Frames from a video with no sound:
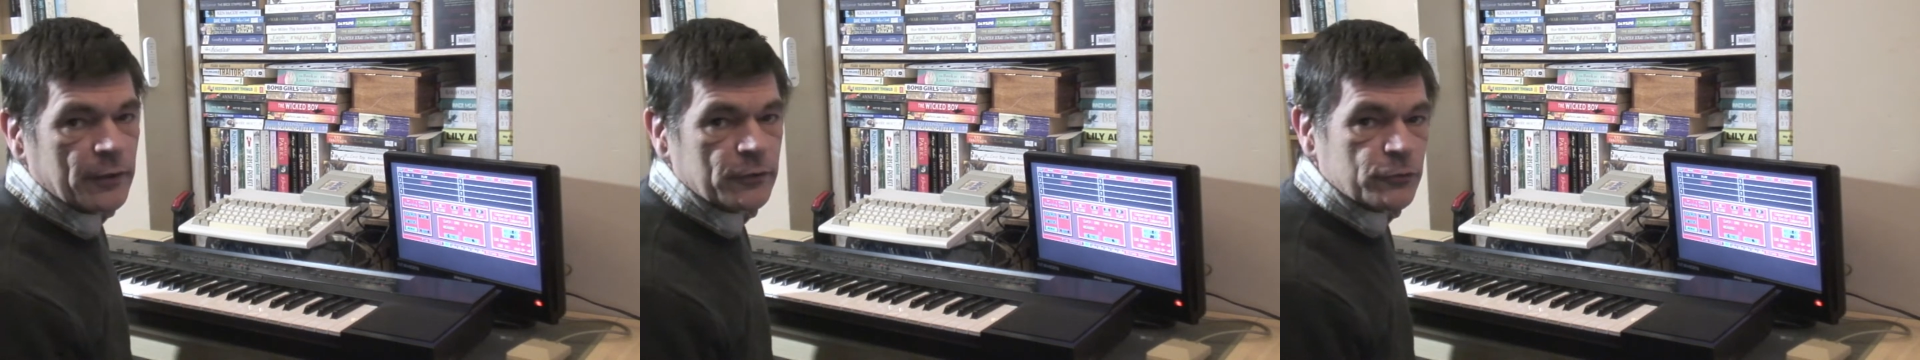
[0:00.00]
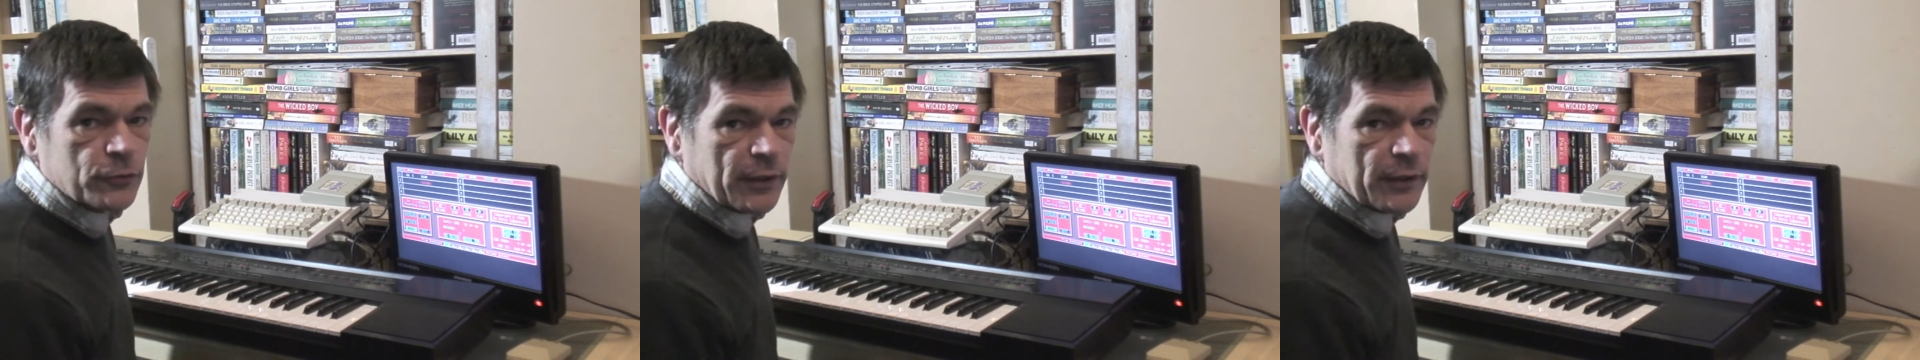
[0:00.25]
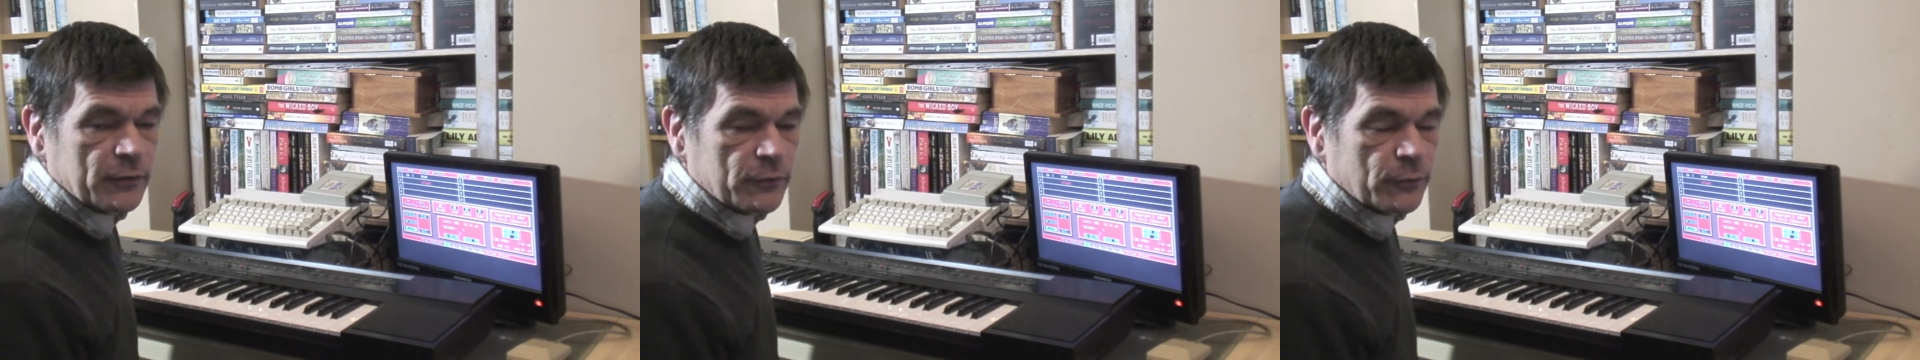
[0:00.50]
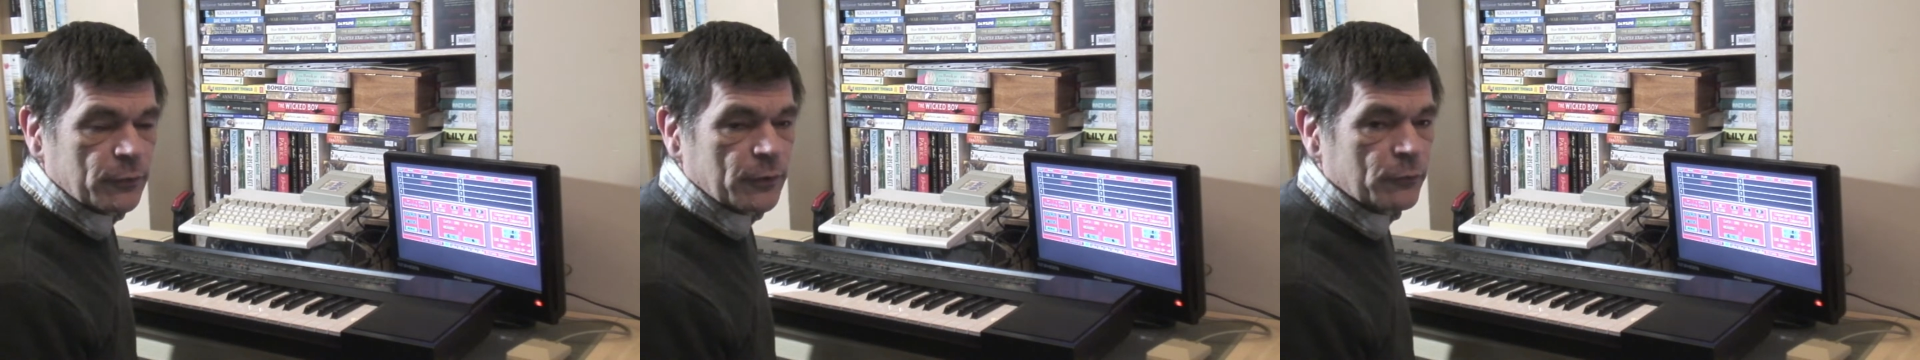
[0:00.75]
track at
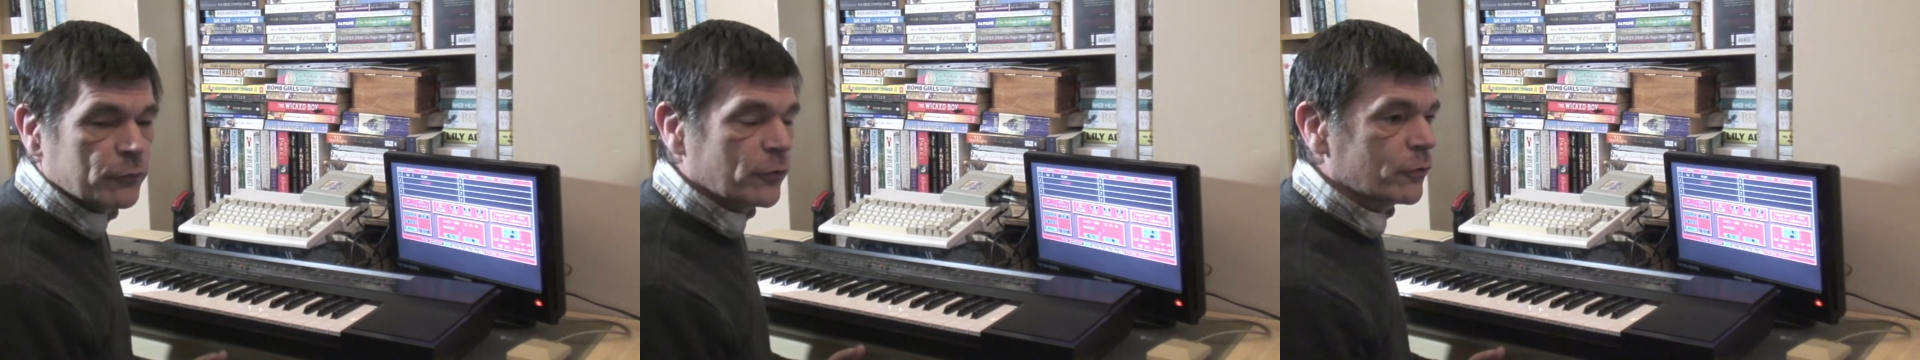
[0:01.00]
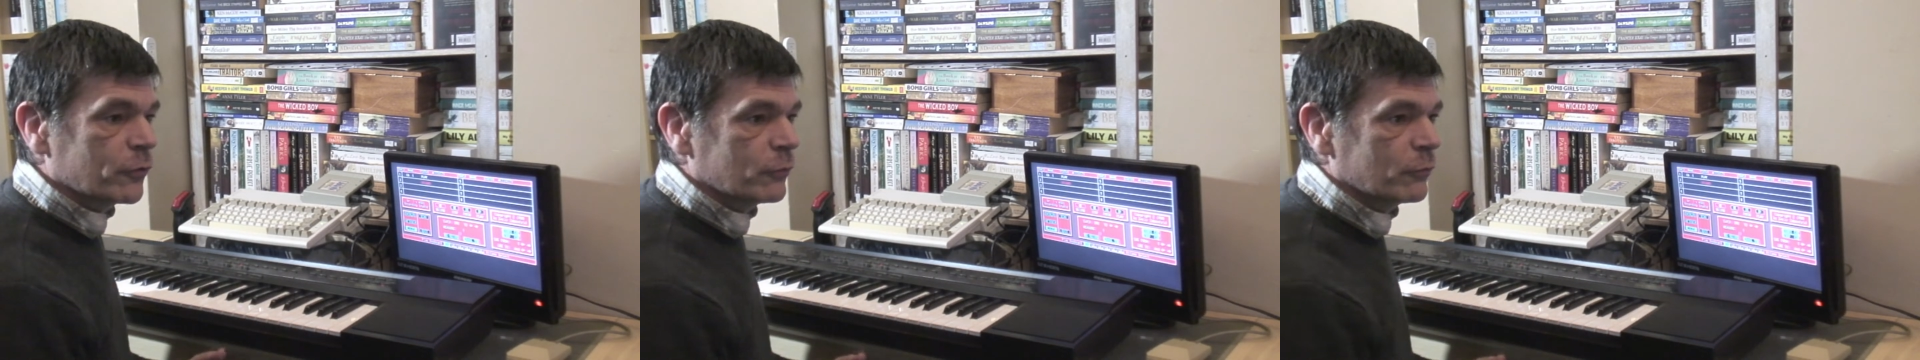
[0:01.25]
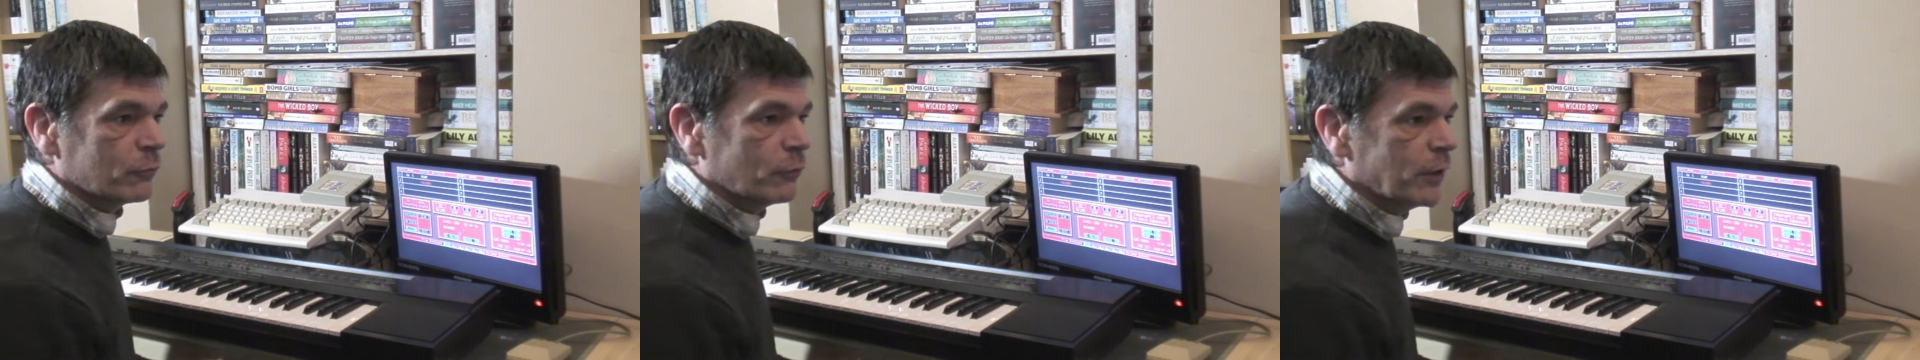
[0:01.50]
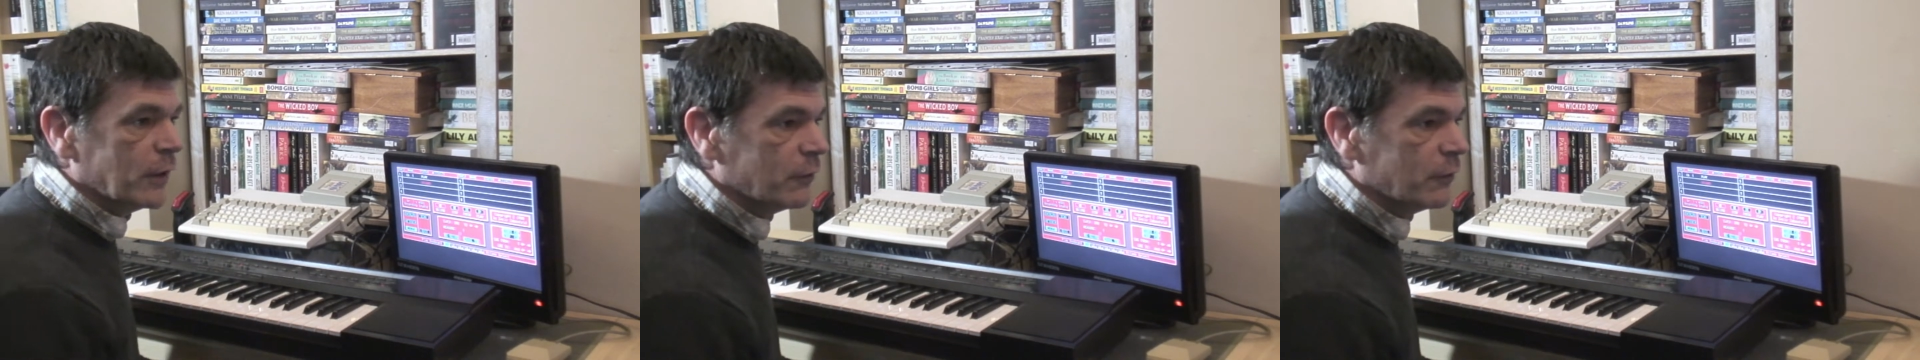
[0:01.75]
all. It doesn't really